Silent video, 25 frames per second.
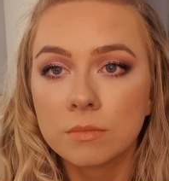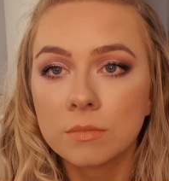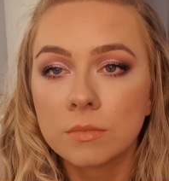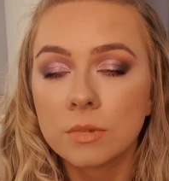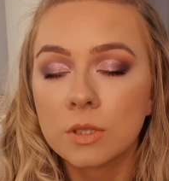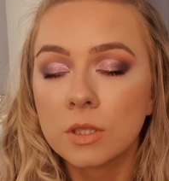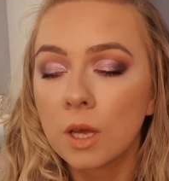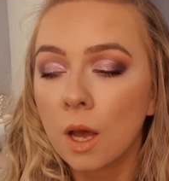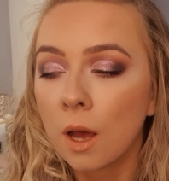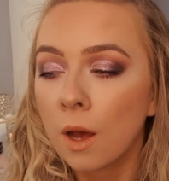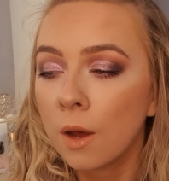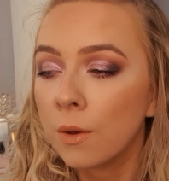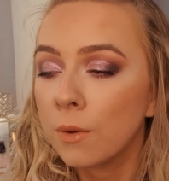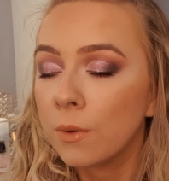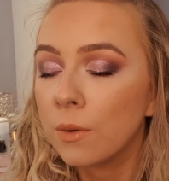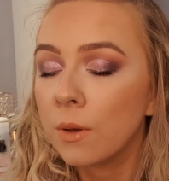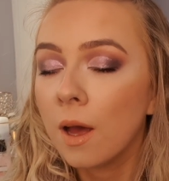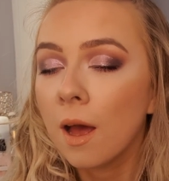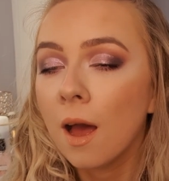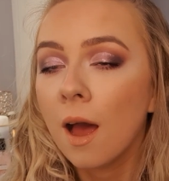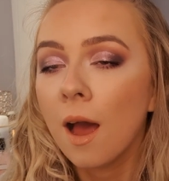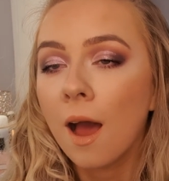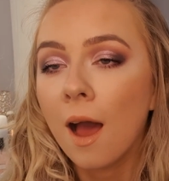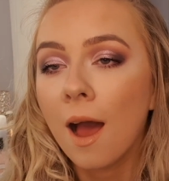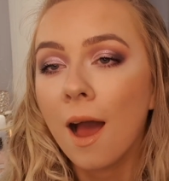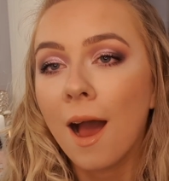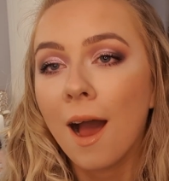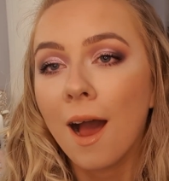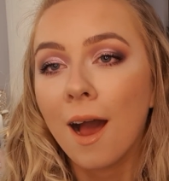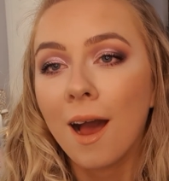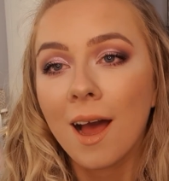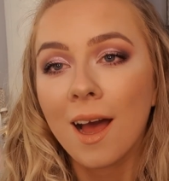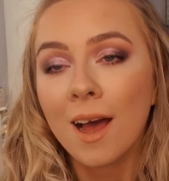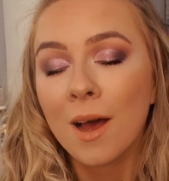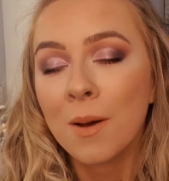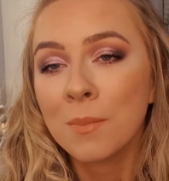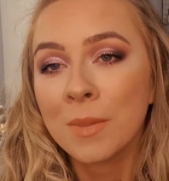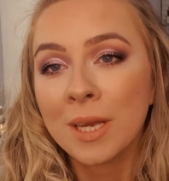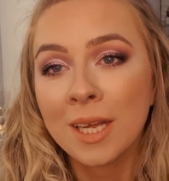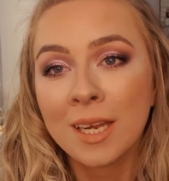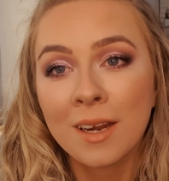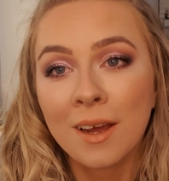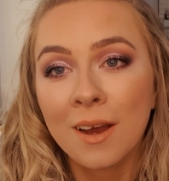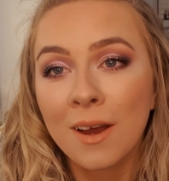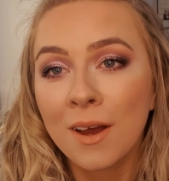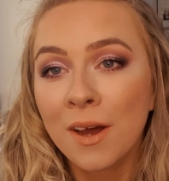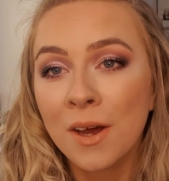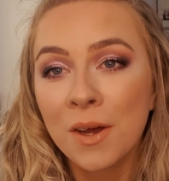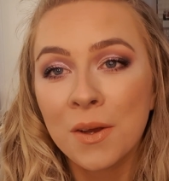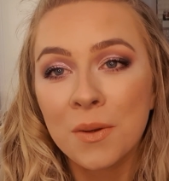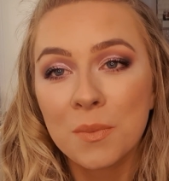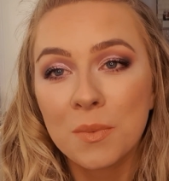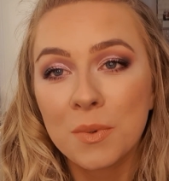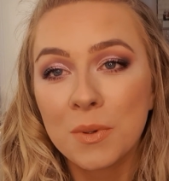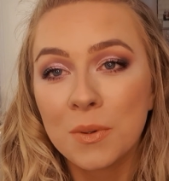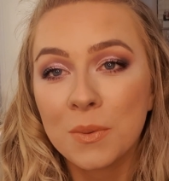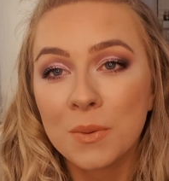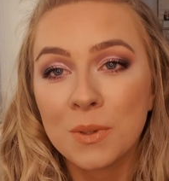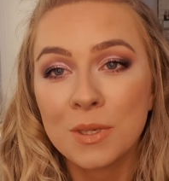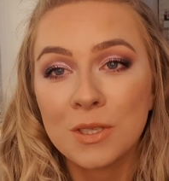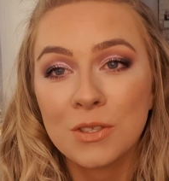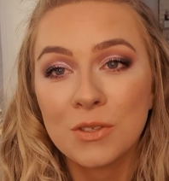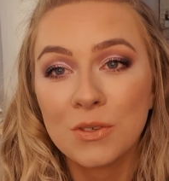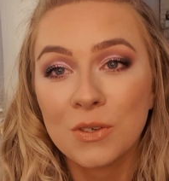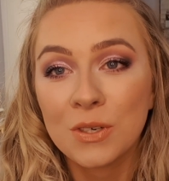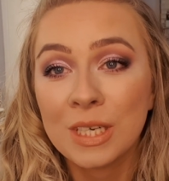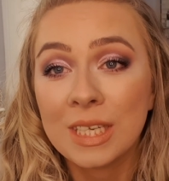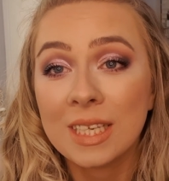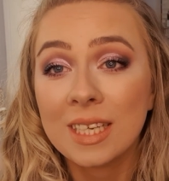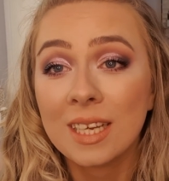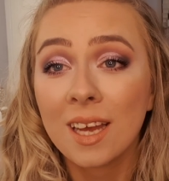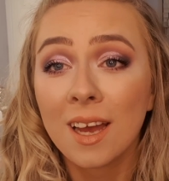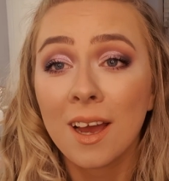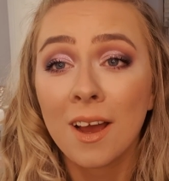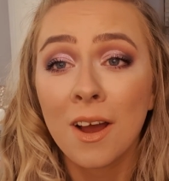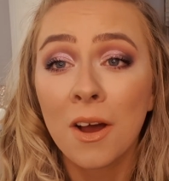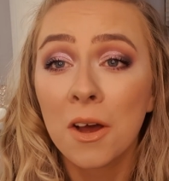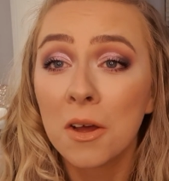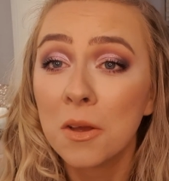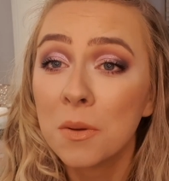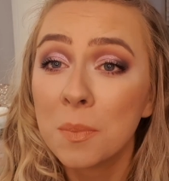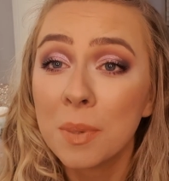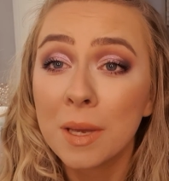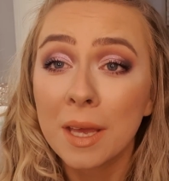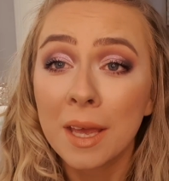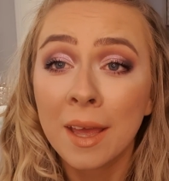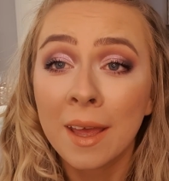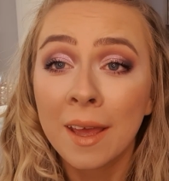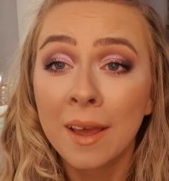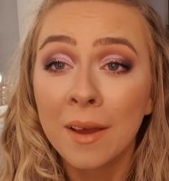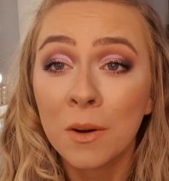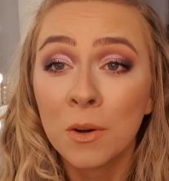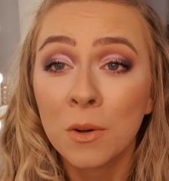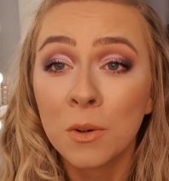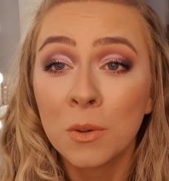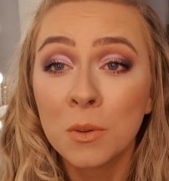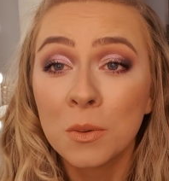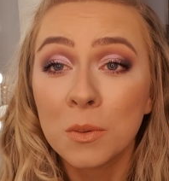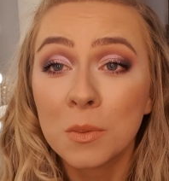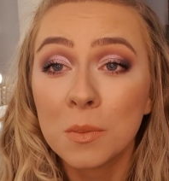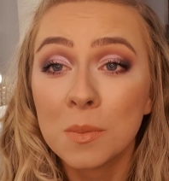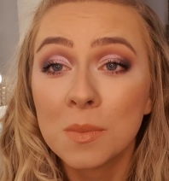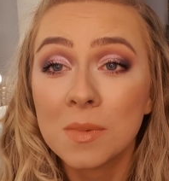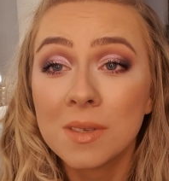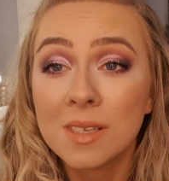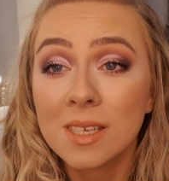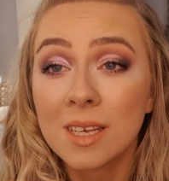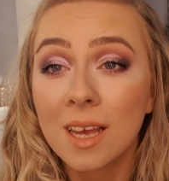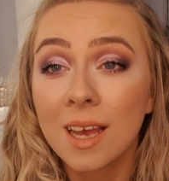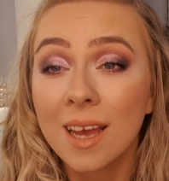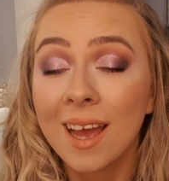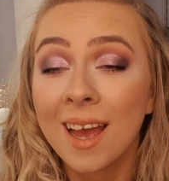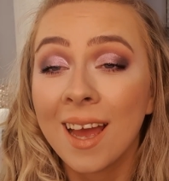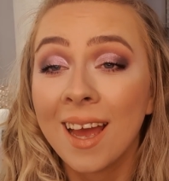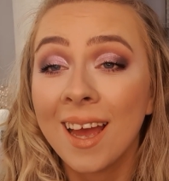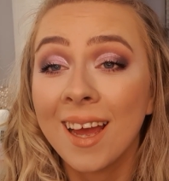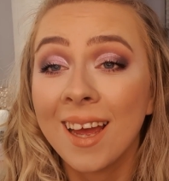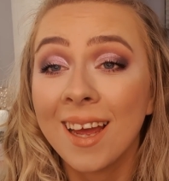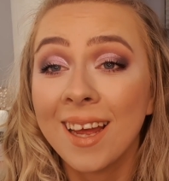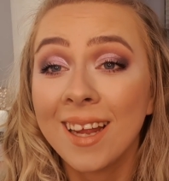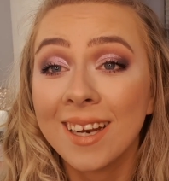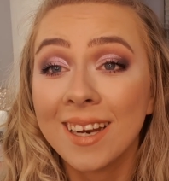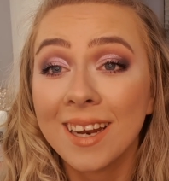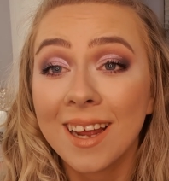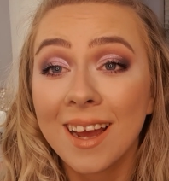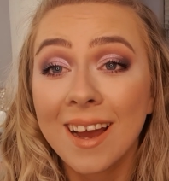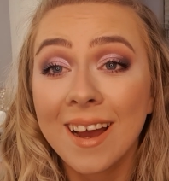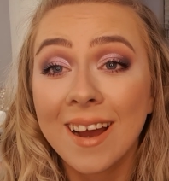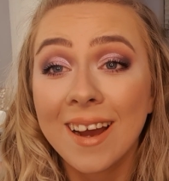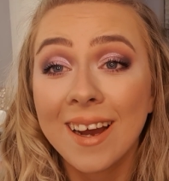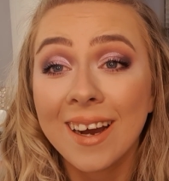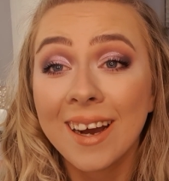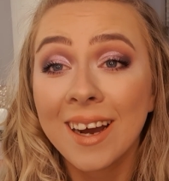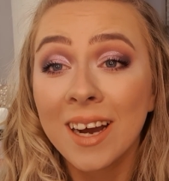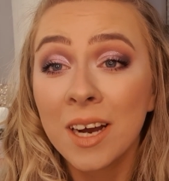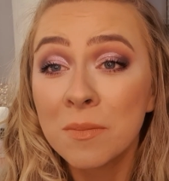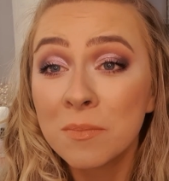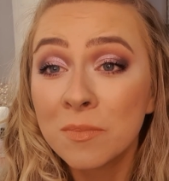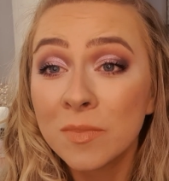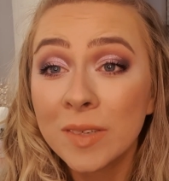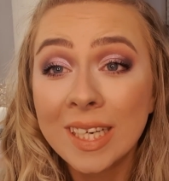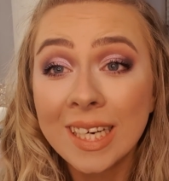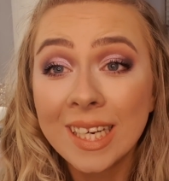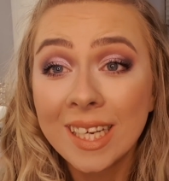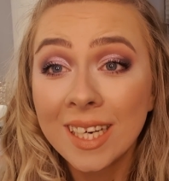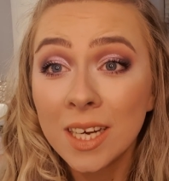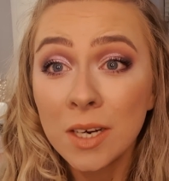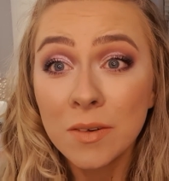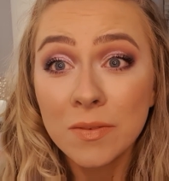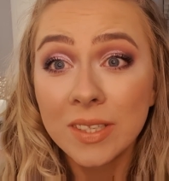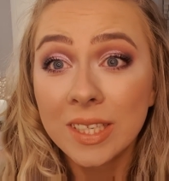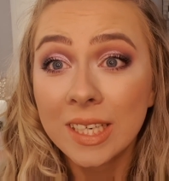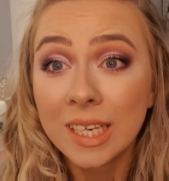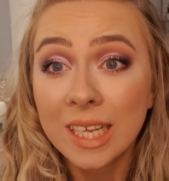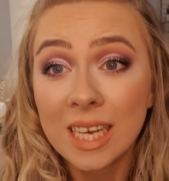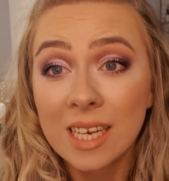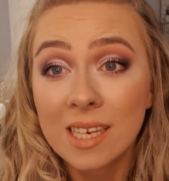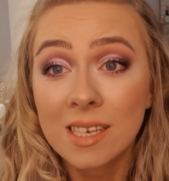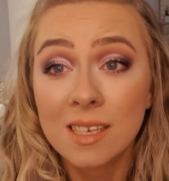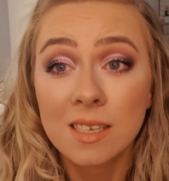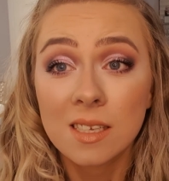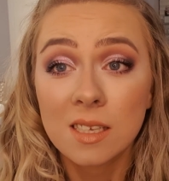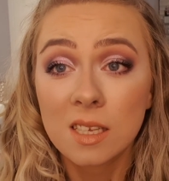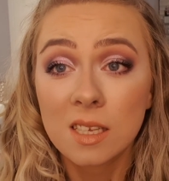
So I mean, I hope you enjoyed it. I hope it helped, and I'm really loving this.